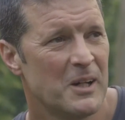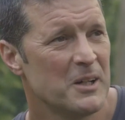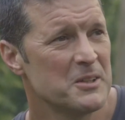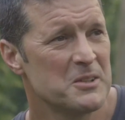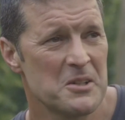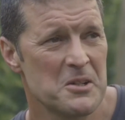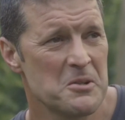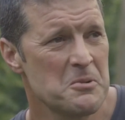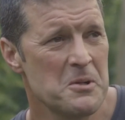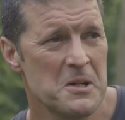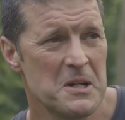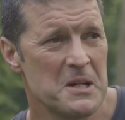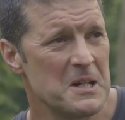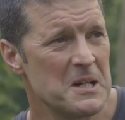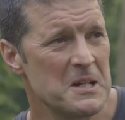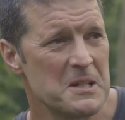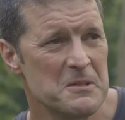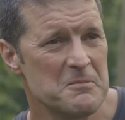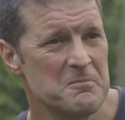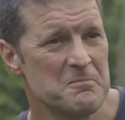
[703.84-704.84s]
don't know why I
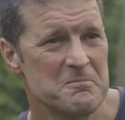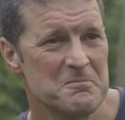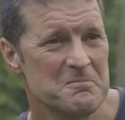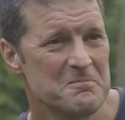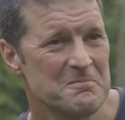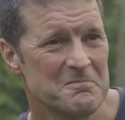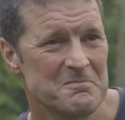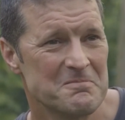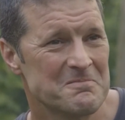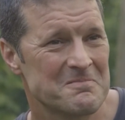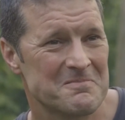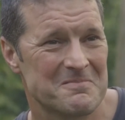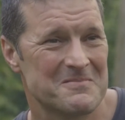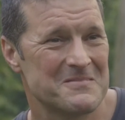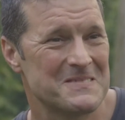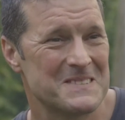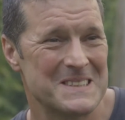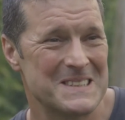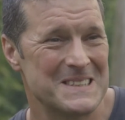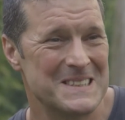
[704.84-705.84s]
like them.
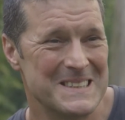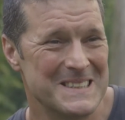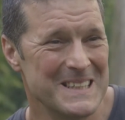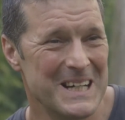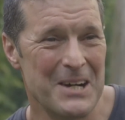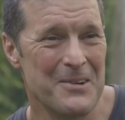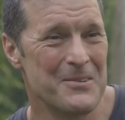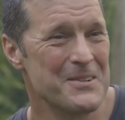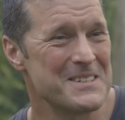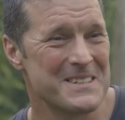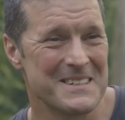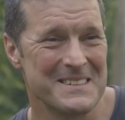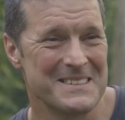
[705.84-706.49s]
I wish